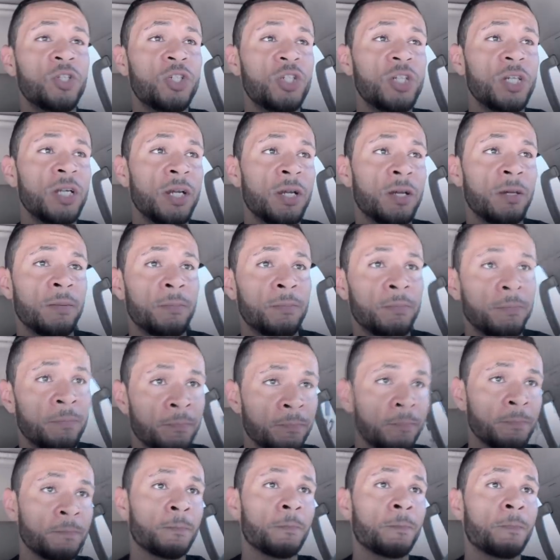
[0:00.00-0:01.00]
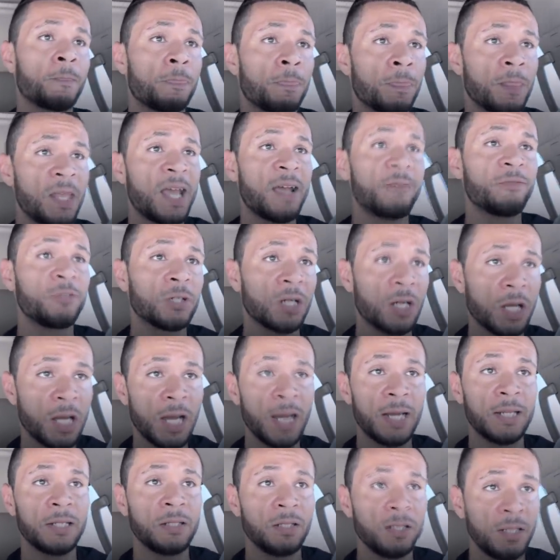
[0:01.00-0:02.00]
gym after
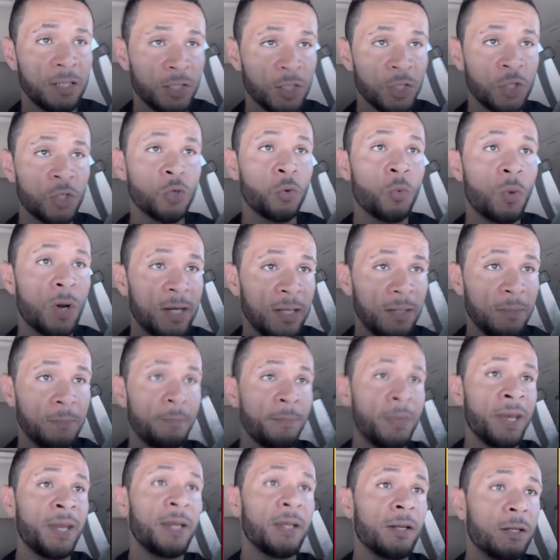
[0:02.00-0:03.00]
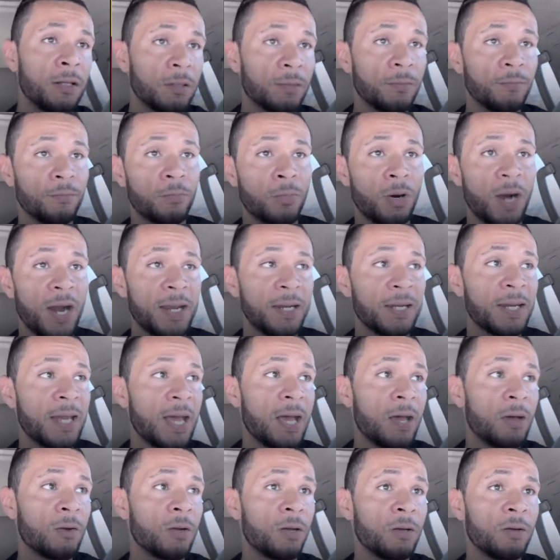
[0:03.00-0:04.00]
cutting this 20 minute
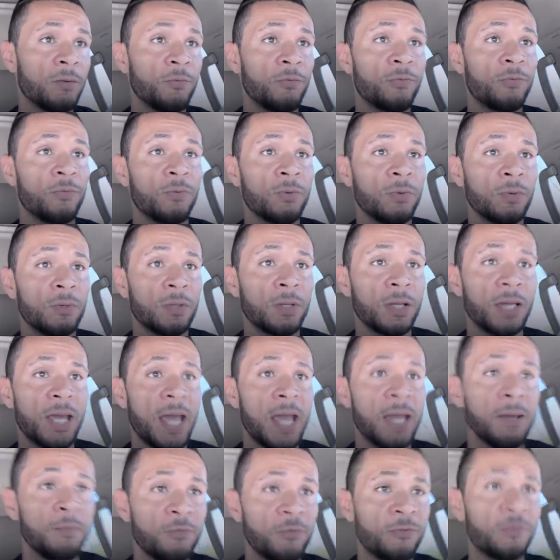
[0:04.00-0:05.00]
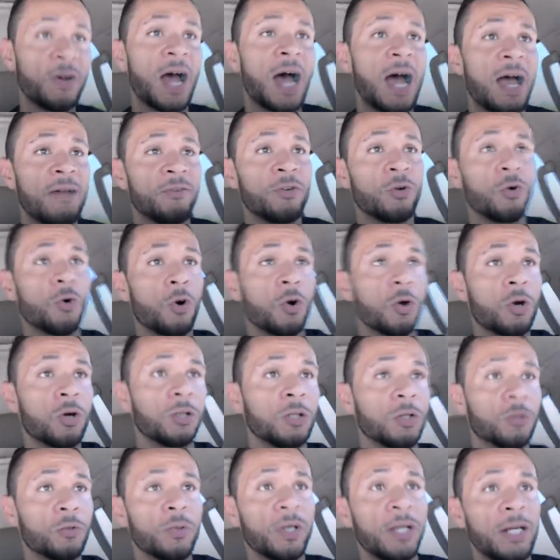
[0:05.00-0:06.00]
breakdown of game five at
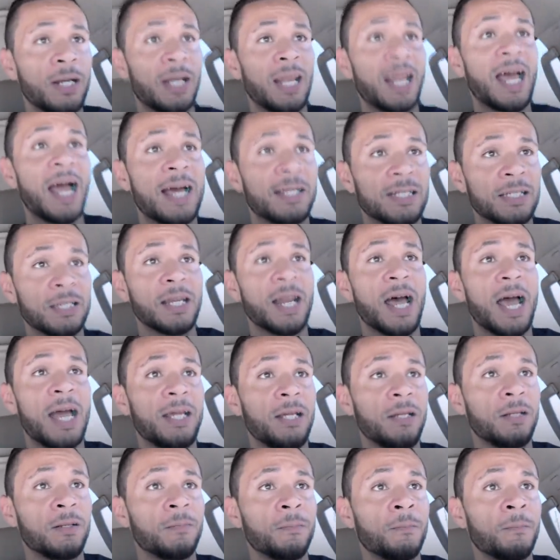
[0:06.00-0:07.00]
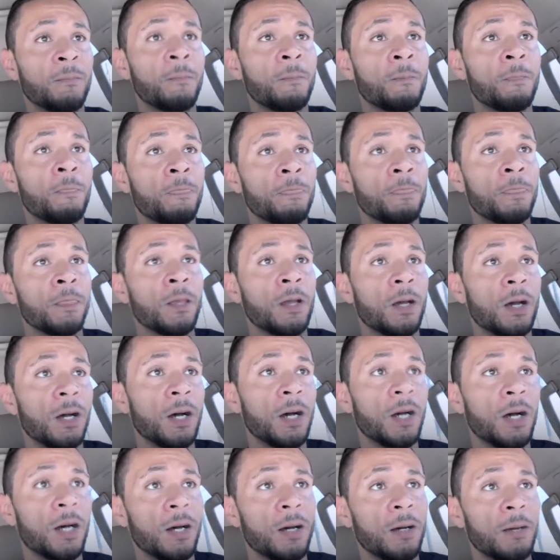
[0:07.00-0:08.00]
Oracle Arena last night.
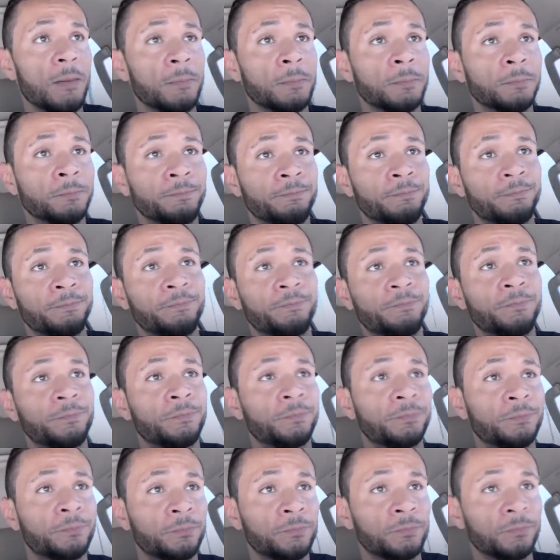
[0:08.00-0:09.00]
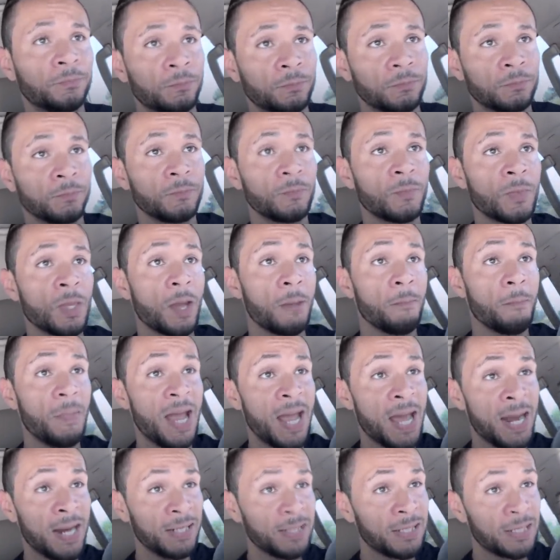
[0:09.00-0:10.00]
Um,
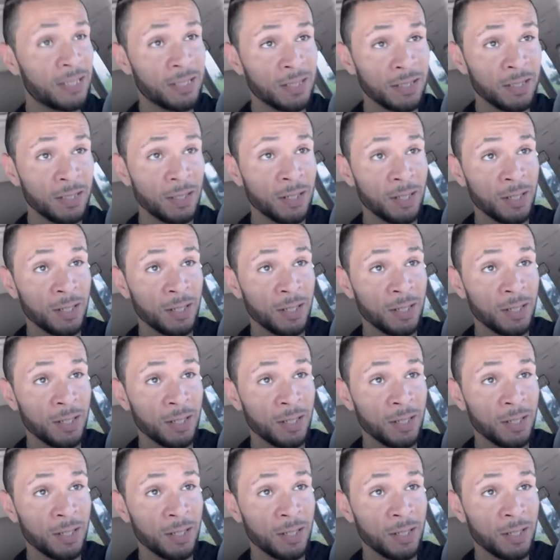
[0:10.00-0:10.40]
man, it's,